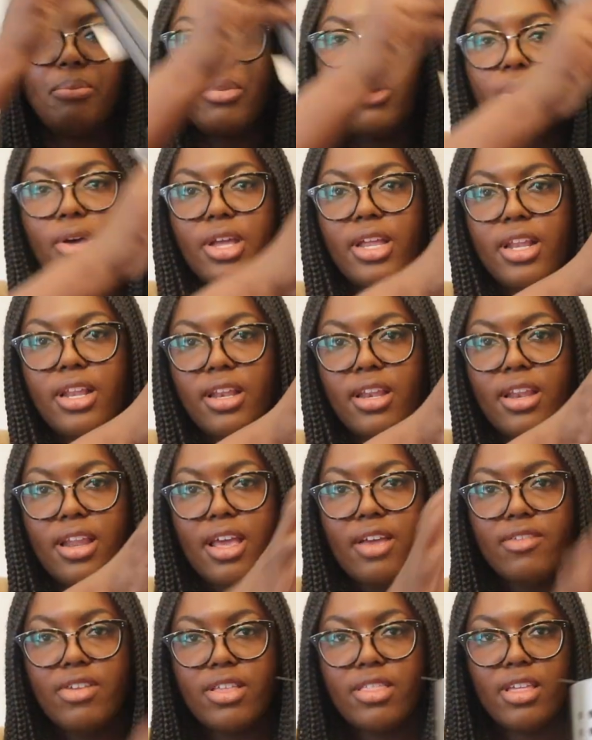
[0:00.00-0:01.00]
put
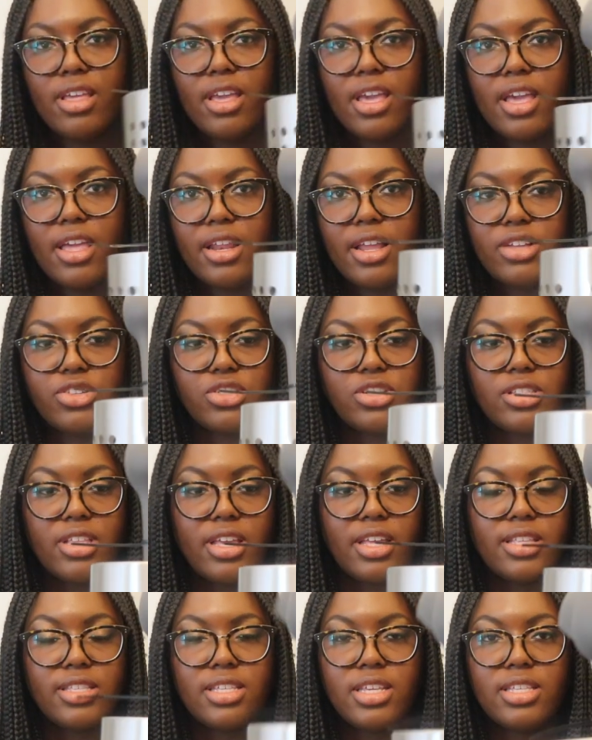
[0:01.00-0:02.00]
everything in I just
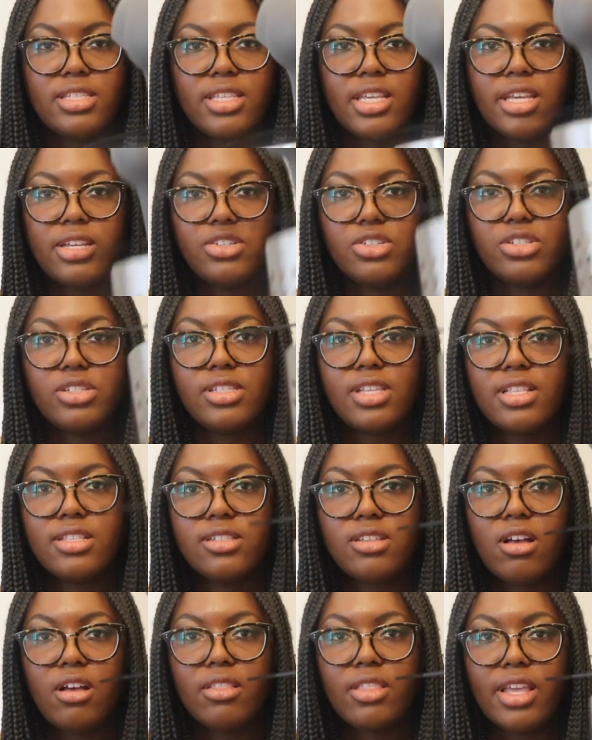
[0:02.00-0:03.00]
think it's easy it just sits
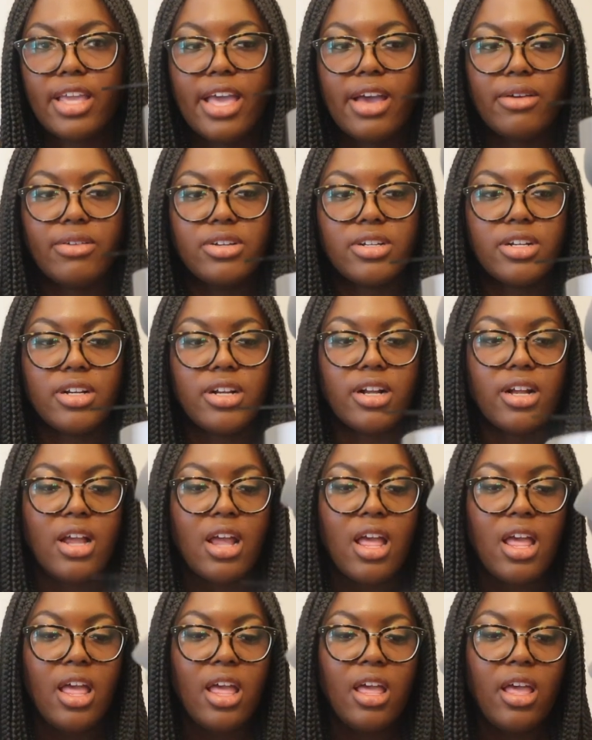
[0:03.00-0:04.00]
on the counter
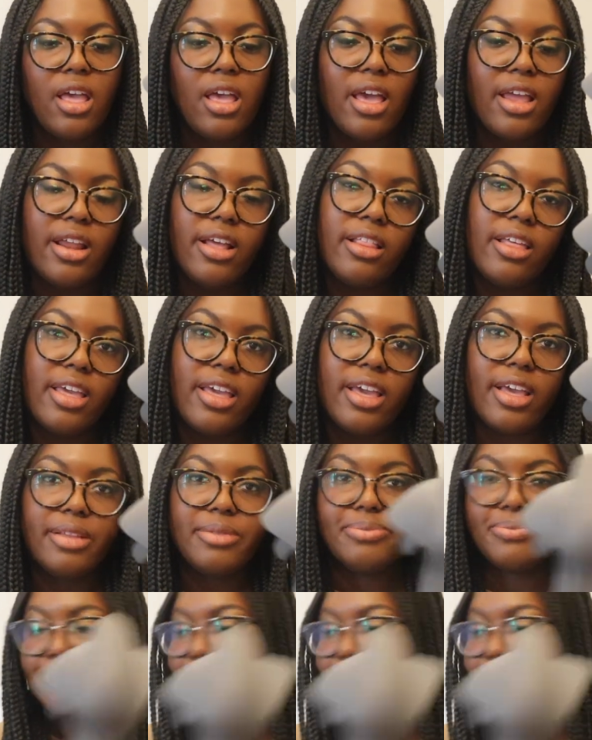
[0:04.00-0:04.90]
and I like it